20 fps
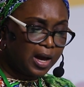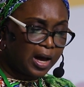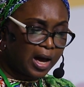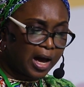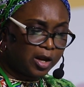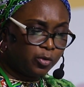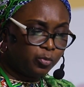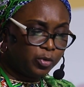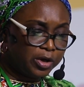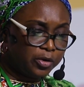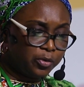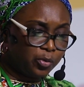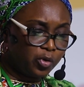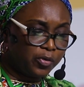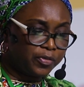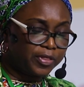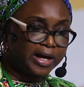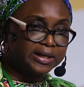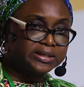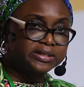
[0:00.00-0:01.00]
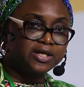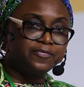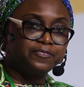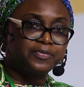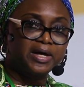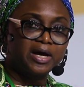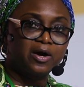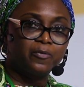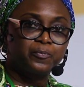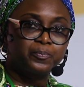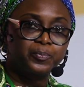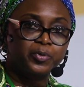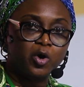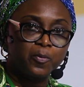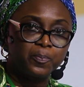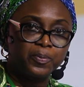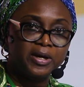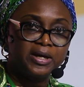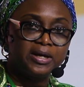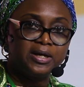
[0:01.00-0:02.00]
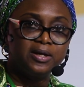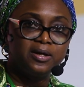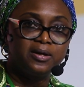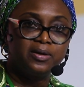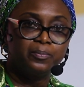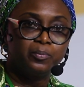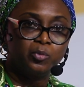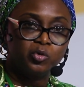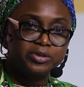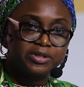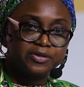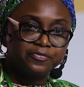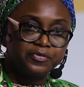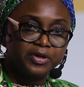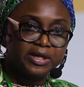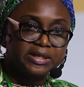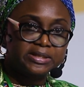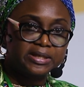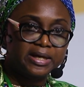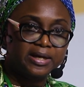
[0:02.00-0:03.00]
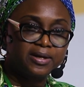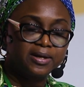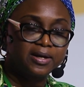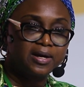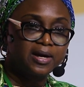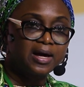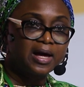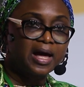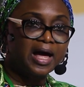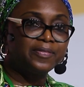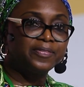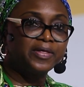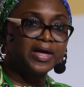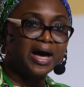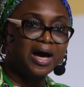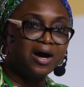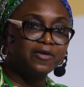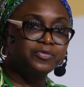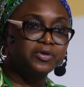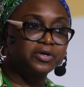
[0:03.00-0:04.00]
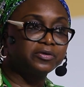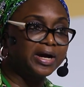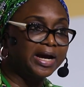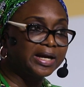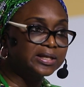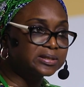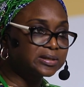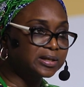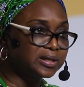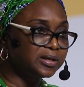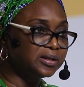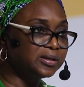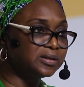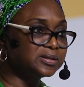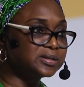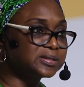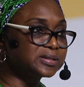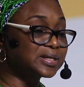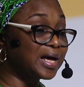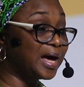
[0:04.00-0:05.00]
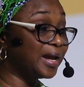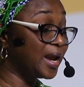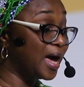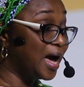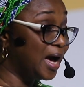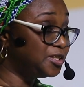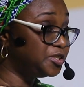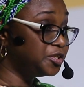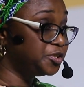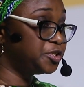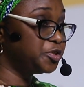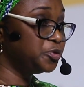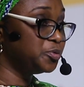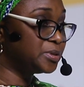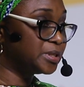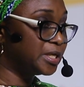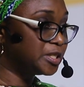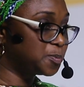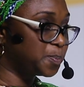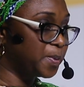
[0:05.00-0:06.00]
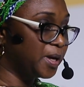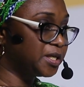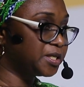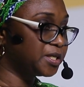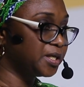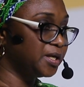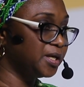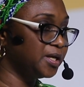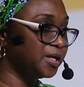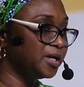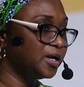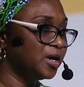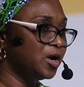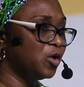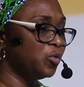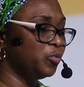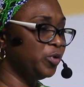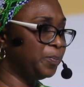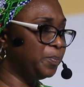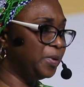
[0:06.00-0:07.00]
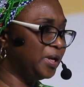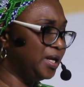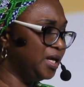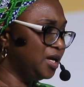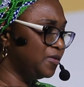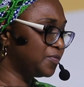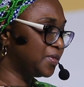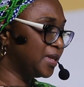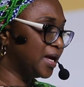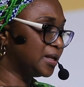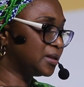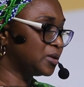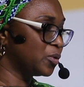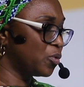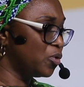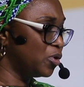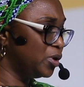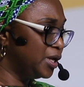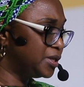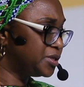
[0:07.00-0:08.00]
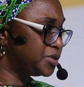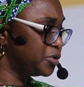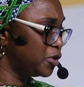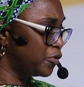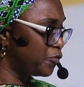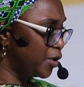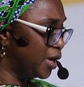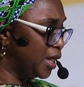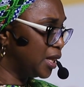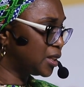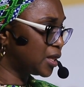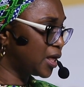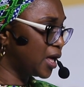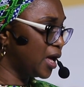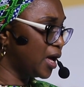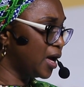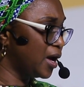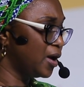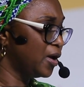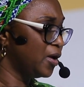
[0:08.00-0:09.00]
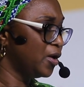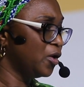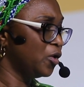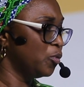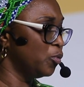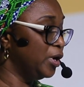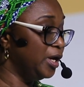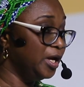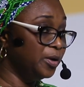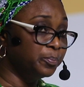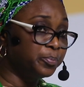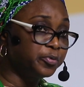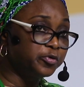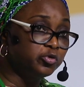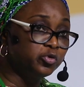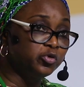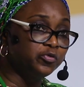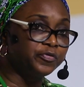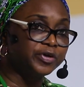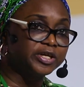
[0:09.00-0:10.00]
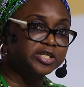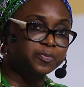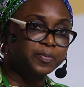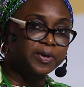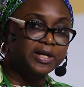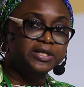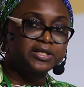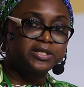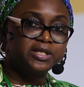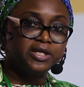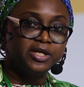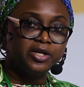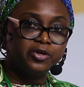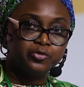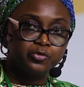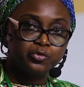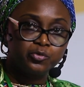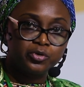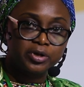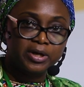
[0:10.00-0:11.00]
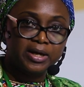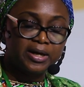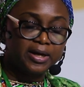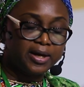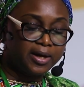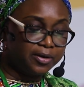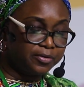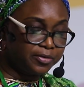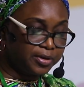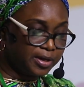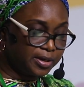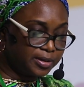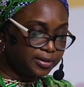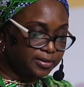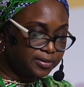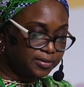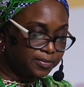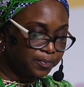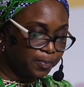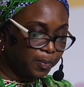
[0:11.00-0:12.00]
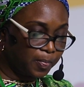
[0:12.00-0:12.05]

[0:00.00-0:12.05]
And we know that if they are properly motivated and they have the right skills and attitudes especially, we believe that the quality of healthcare will improve, especially in rural areas.